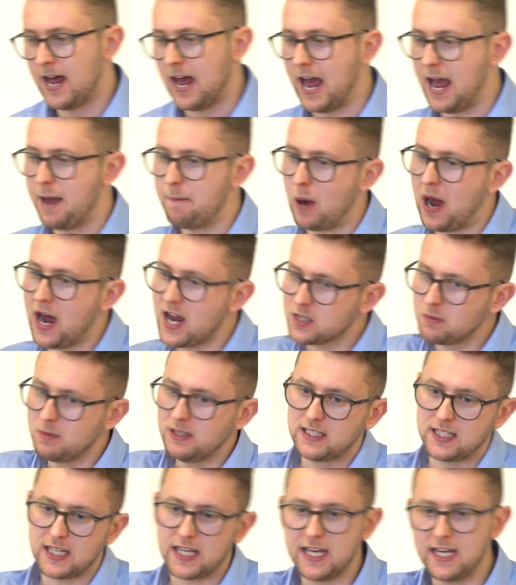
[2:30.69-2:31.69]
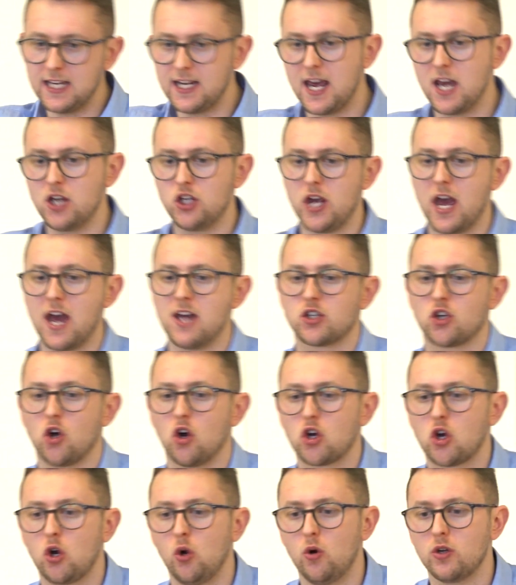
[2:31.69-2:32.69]
Uh, but as my teenage years
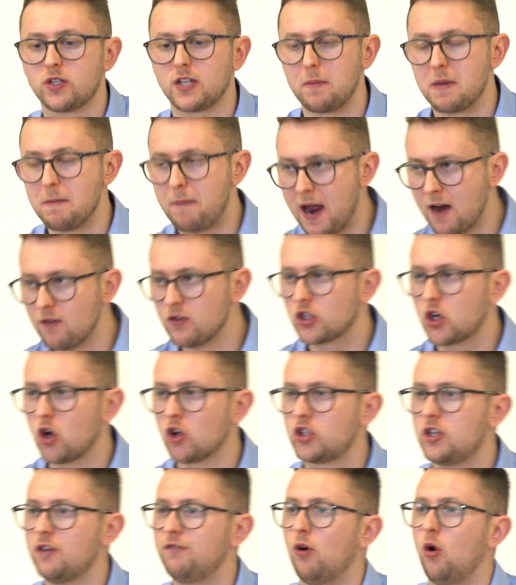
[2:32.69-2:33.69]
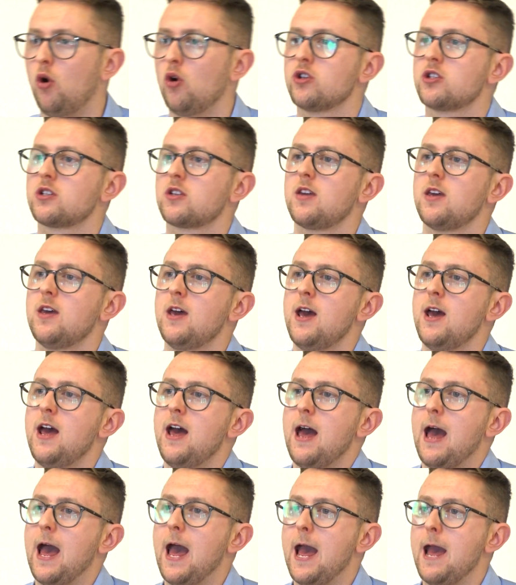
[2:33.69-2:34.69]
got closer, my parents got divorced,
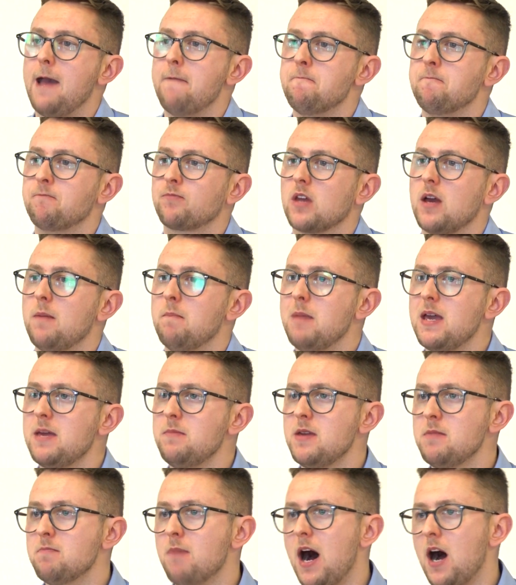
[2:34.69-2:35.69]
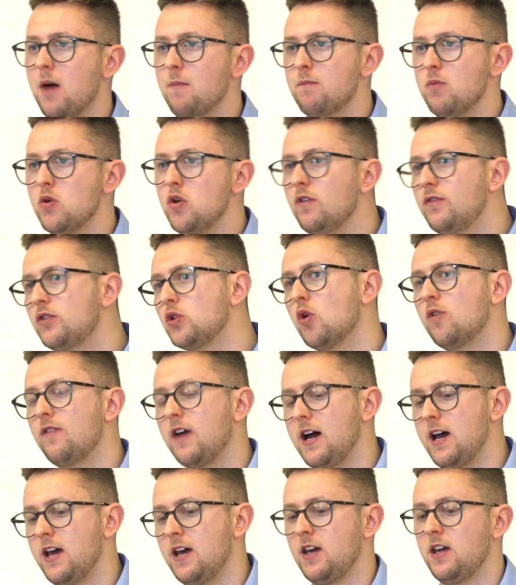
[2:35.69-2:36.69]
um, and me and my mum moved over
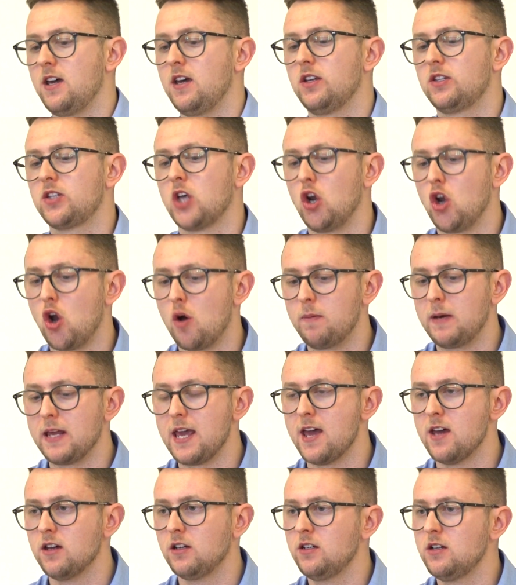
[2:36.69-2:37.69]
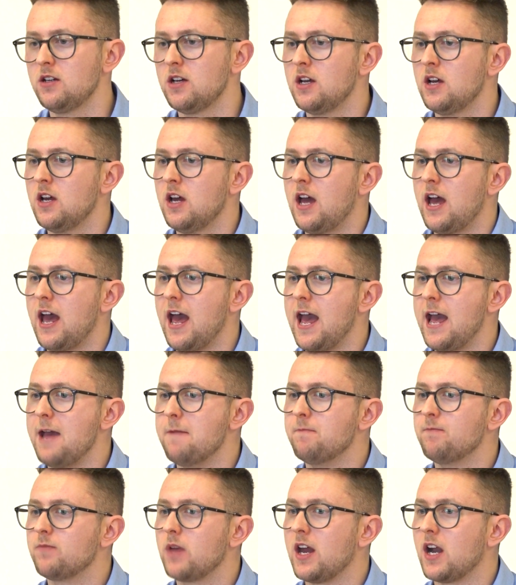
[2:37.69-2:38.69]
uh, to Lobley Hill,
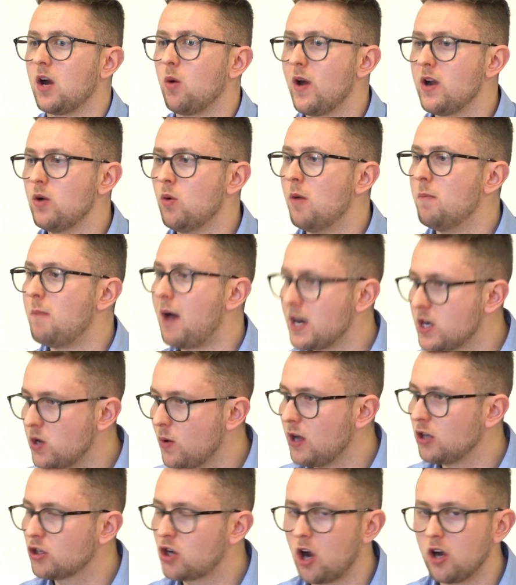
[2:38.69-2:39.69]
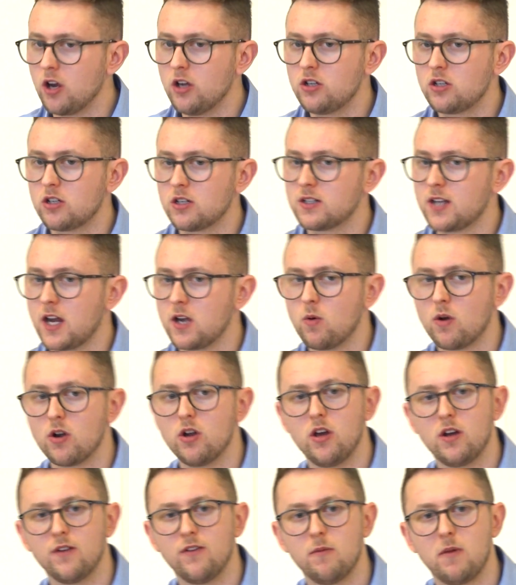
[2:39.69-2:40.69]
um, and I went to Emmanuel College. Has anyone
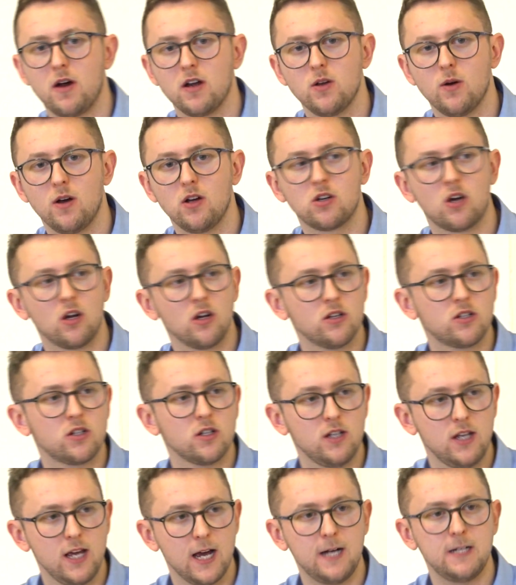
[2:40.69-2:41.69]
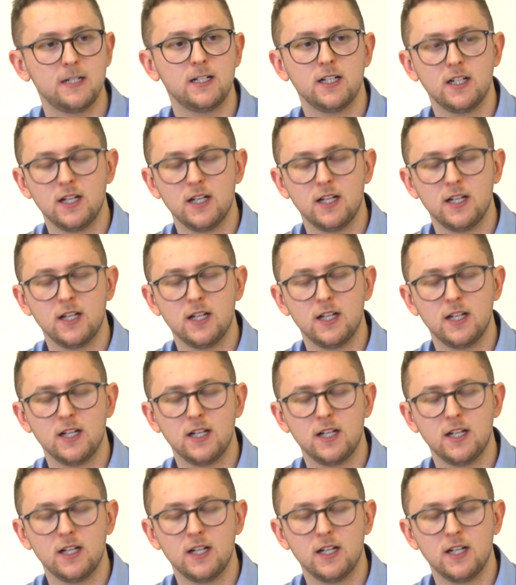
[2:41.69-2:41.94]
heard of Emmanuel College in here?